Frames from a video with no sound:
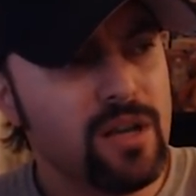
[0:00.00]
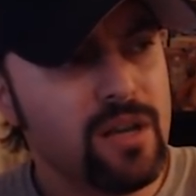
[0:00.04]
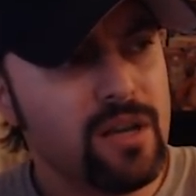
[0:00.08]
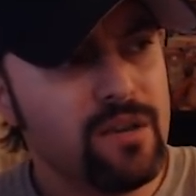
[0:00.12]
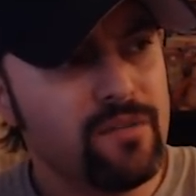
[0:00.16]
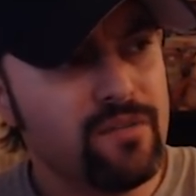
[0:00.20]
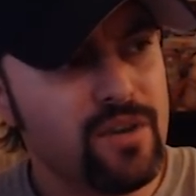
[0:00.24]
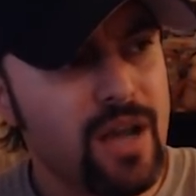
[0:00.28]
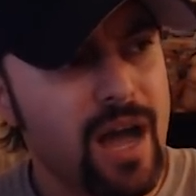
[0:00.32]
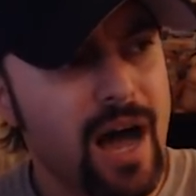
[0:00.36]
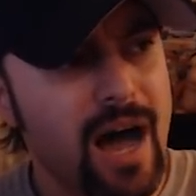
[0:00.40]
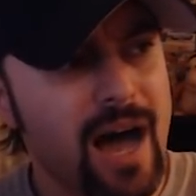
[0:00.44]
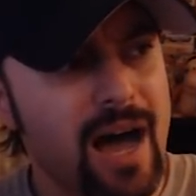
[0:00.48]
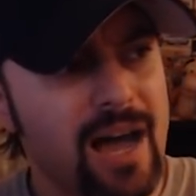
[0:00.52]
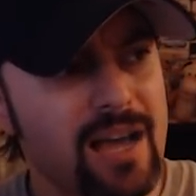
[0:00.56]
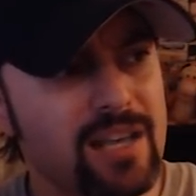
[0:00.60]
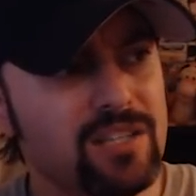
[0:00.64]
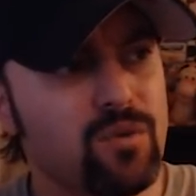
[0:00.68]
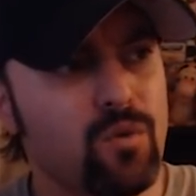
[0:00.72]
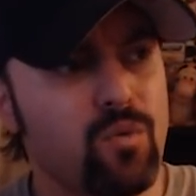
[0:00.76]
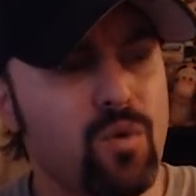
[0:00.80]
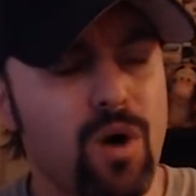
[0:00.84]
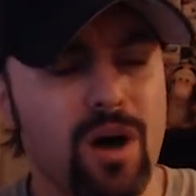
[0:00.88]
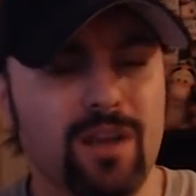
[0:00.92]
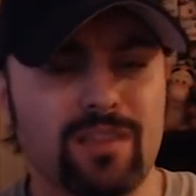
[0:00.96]
If you guys
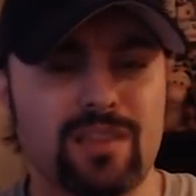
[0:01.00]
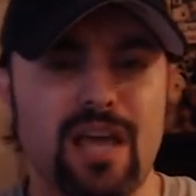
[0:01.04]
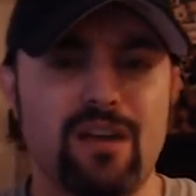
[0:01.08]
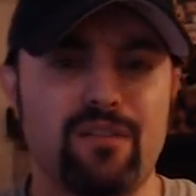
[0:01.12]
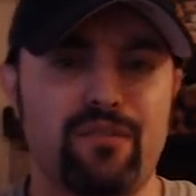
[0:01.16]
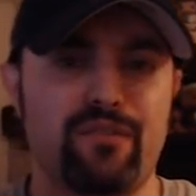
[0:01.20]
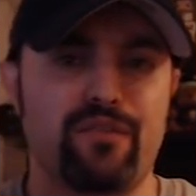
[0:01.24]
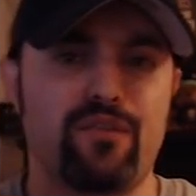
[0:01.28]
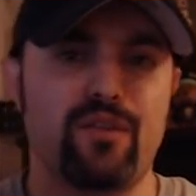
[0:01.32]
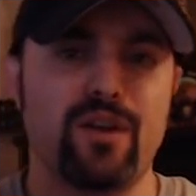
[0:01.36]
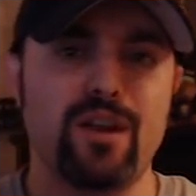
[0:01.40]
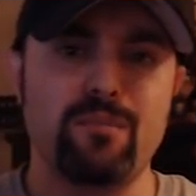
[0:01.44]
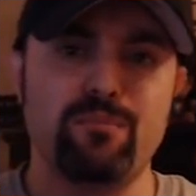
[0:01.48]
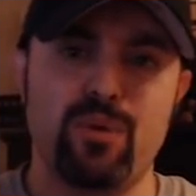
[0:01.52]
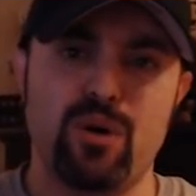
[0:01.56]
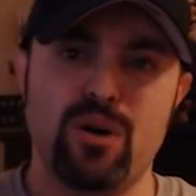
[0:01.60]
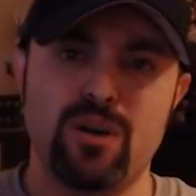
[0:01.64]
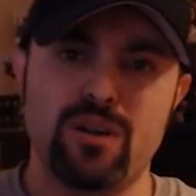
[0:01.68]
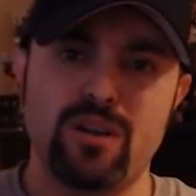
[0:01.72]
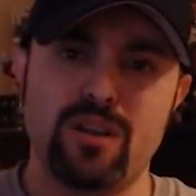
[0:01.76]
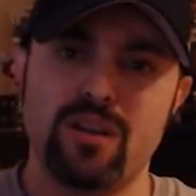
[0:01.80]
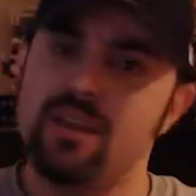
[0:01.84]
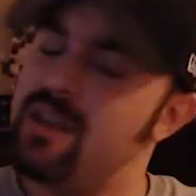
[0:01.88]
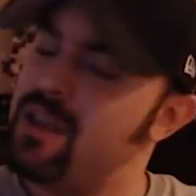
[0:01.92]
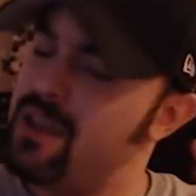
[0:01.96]
want that free
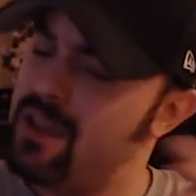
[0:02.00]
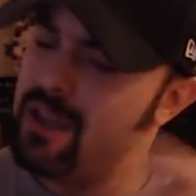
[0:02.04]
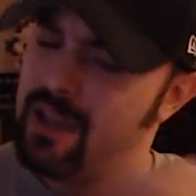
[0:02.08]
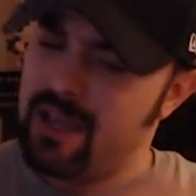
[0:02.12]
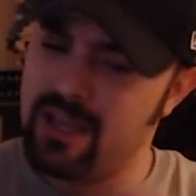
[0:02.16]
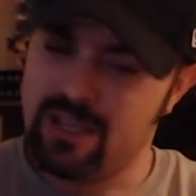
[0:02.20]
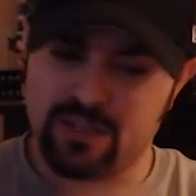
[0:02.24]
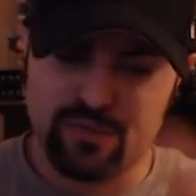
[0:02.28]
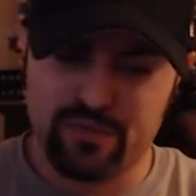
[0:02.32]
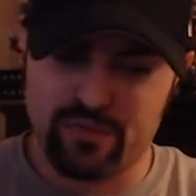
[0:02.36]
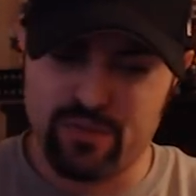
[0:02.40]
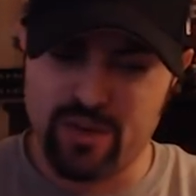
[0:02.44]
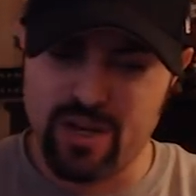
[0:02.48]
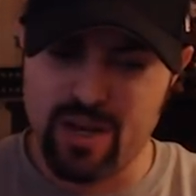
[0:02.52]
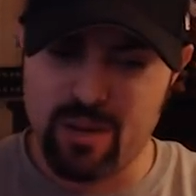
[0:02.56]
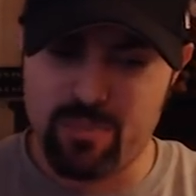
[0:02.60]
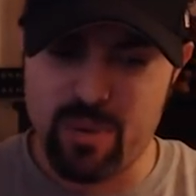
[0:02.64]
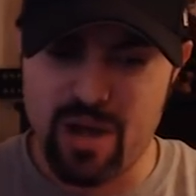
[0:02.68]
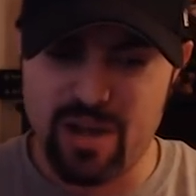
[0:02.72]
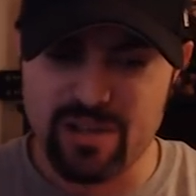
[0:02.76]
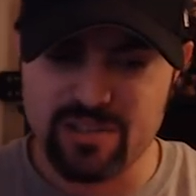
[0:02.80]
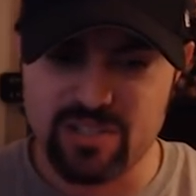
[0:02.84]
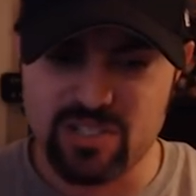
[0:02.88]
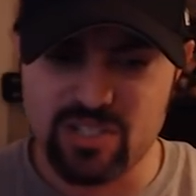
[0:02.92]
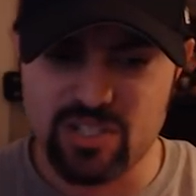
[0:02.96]
book, it's free
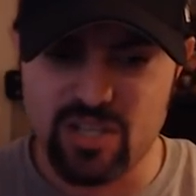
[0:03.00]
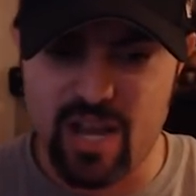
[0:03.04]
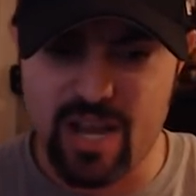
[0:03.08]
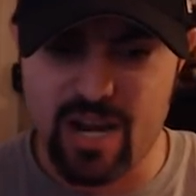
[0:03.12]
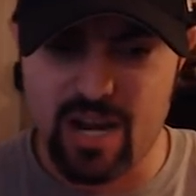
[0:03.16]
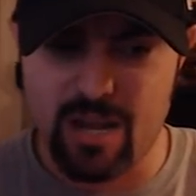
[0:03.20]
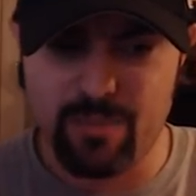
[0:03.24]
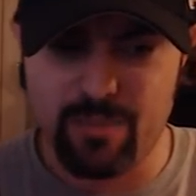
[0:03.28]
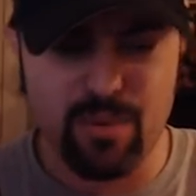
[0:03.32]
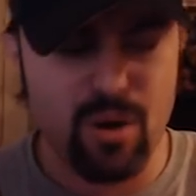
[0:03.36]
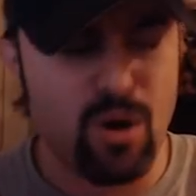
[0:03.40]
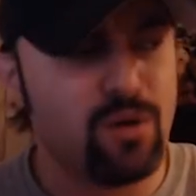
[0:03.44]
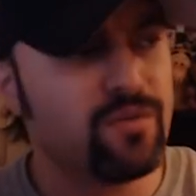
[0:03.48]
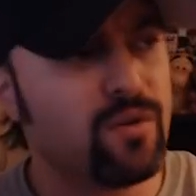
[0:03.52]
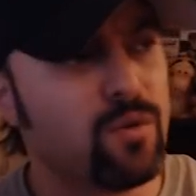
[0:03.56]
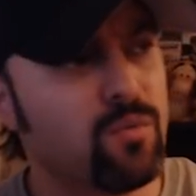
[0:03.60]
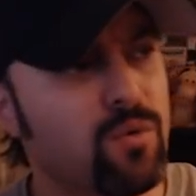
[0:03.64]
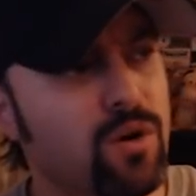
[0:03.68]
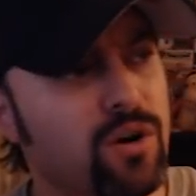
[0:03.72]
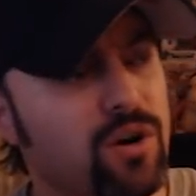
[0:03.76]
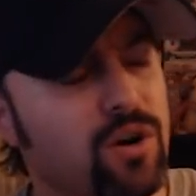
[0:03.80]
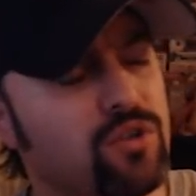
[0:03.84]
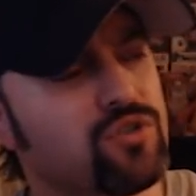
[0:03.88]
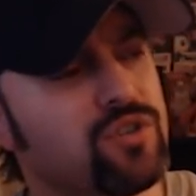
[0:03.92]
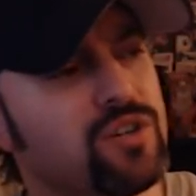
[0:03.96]
upon sign up. Over
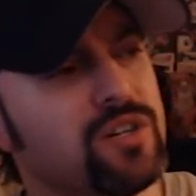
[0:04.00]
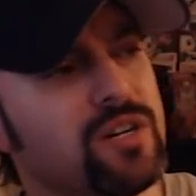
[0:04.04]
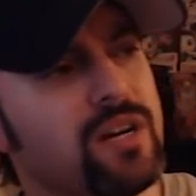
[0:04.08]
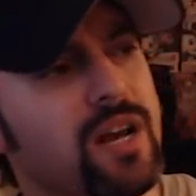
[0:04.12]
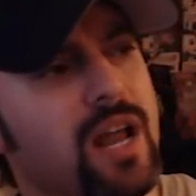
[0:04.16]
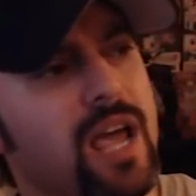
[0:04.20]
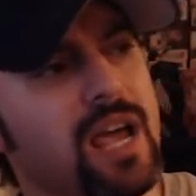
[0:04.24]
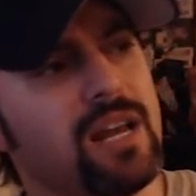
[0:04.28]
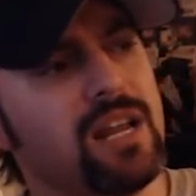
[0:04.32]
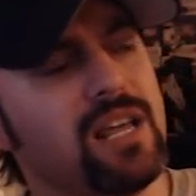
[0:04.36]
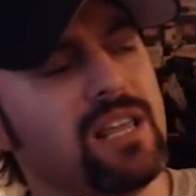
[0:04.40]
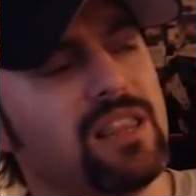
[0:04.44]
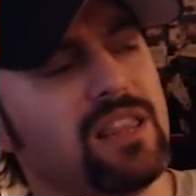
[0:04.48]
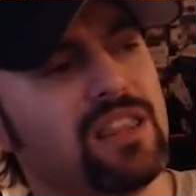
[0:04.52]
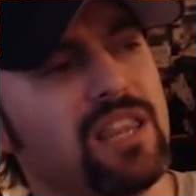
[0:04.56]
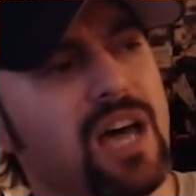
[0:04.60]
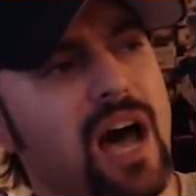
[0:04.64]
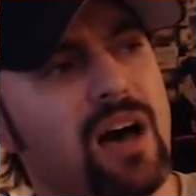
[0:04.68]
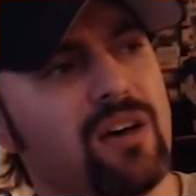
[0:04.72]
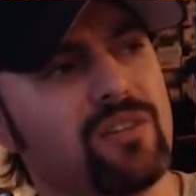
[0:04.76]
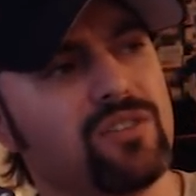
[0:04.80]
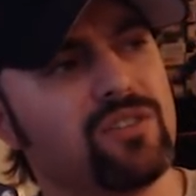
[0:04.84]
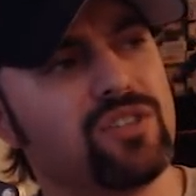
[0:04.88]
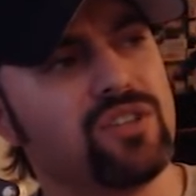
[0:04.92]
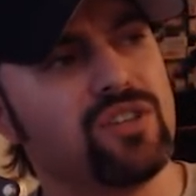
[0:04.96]

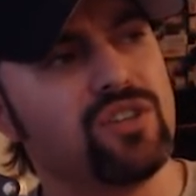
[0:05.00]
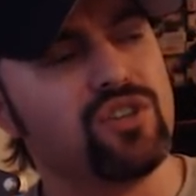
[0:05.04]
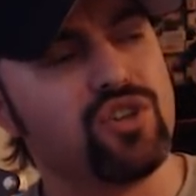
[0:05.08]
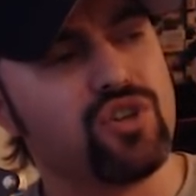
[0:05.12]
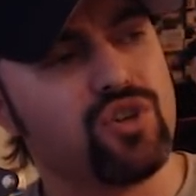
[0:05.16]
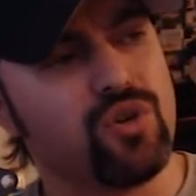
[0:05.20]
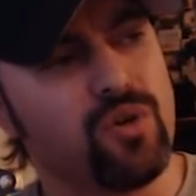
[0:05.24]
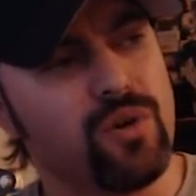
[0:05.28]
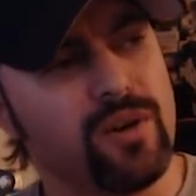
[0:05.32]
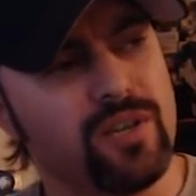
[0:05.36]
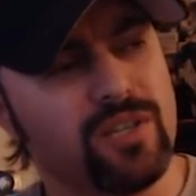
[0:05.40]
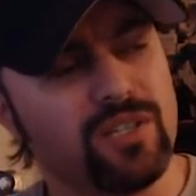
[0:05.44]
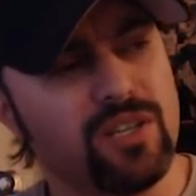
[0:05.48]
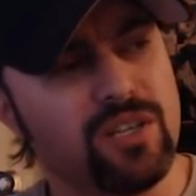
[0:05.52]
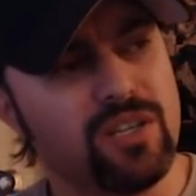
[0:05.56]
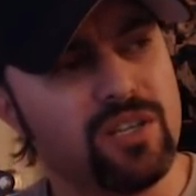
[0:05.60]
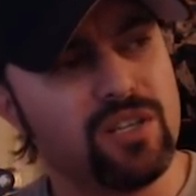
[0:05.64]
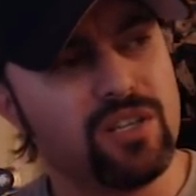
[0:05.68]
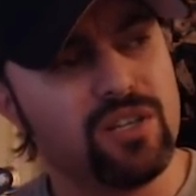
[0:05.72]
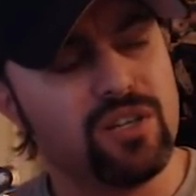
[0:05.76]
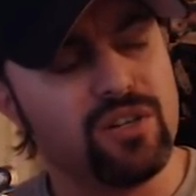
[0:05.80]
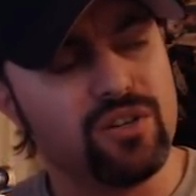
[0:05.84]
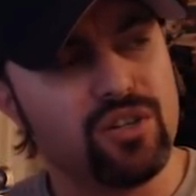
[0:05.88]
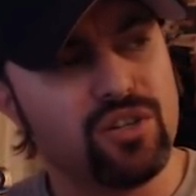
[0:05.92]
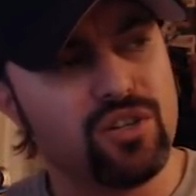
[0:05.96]
180,000 choices
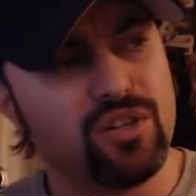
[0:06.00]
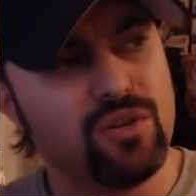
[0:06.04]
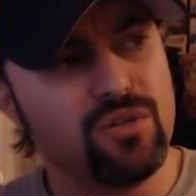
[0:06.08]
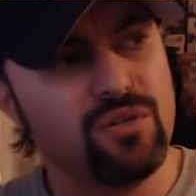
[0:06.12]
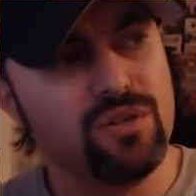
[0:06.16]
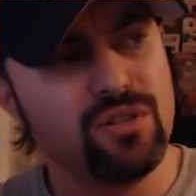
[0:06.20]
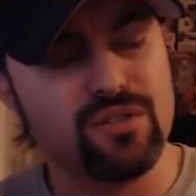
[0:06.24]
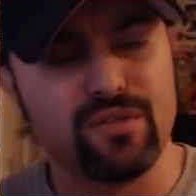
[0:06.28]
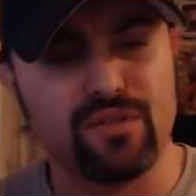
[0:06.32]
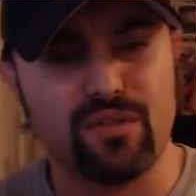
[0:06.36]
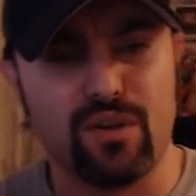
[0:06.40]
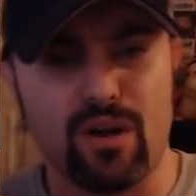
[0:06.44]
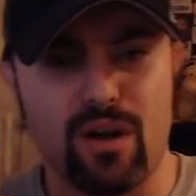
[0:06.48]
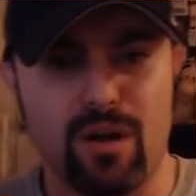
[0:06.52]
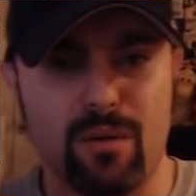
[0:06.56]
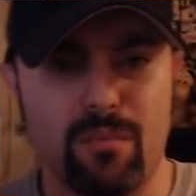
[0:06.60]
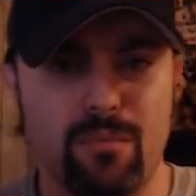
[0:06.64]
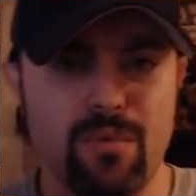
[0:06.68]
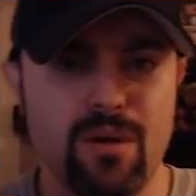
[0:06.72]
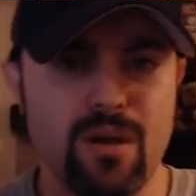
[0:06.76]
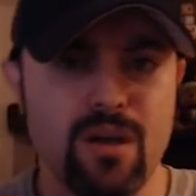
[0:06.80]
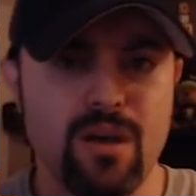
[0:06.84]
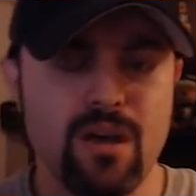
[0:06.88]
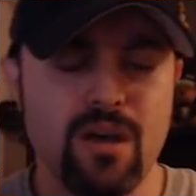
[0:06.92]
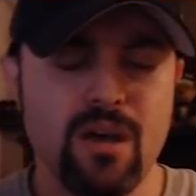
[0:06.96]
to choose from.